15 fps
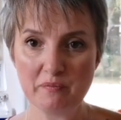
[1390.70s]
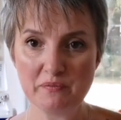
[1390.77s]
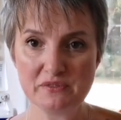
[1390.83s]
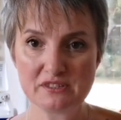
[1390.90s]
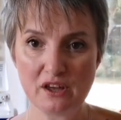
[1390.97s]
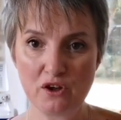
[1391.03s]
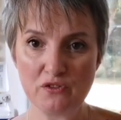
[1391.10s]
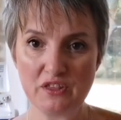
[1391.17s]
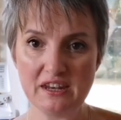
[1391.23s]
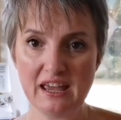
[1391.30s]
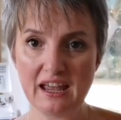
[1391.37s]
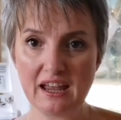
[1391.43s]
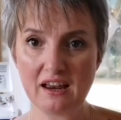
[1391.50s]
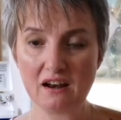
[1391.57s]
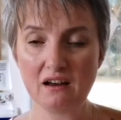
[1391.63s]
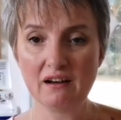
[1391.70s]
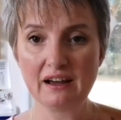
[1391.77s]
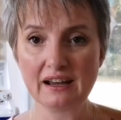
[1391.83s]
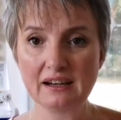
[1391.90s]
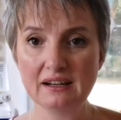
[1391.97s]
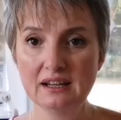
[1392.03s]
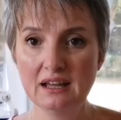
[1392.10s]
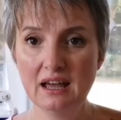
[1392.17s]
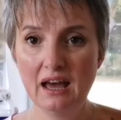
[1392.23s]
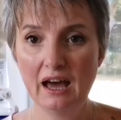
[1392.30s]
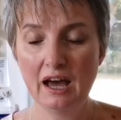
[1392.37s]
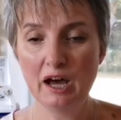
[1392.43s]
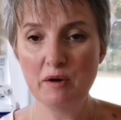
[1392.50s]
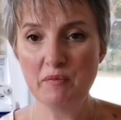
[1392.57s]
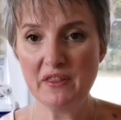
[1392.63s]
sew the neckline,
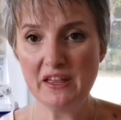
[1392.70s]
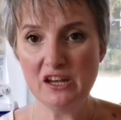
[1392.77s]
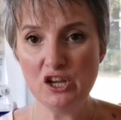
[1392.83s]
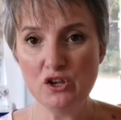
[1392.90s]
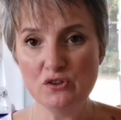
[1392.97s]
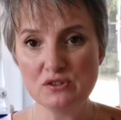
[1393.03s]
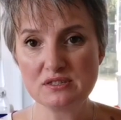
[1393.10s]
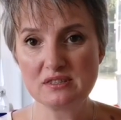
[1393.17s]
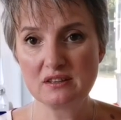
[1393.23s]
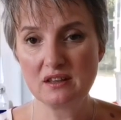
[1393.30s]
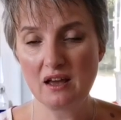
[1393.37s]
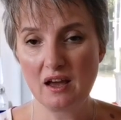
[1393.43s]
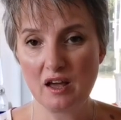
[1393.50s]
and then use